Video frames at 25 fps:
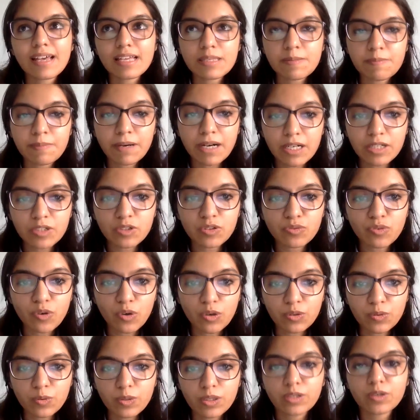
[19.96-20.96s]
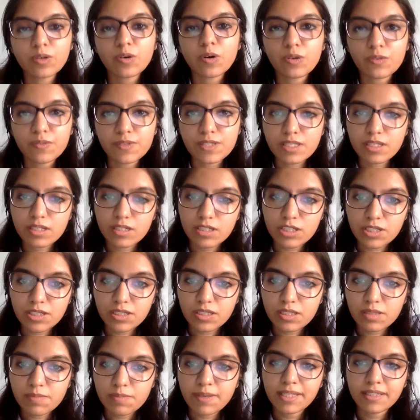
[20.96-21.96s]
As part of ongoing
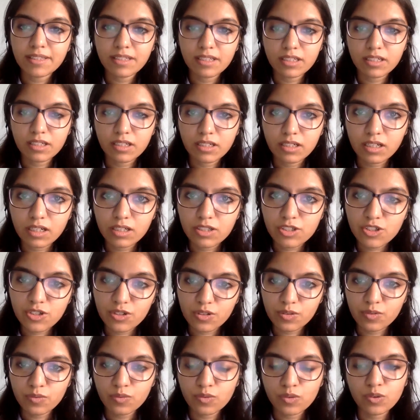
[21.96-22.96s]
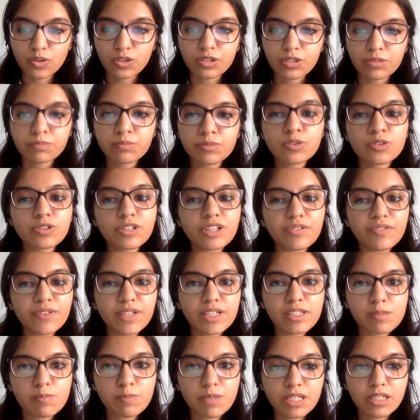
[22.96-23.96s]
conversations by the Indian Cultural Forum, today we
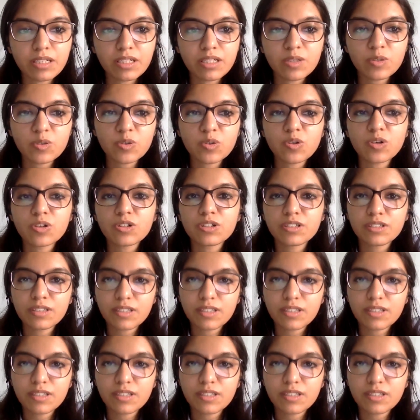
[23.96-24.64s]
are speaking to Dr.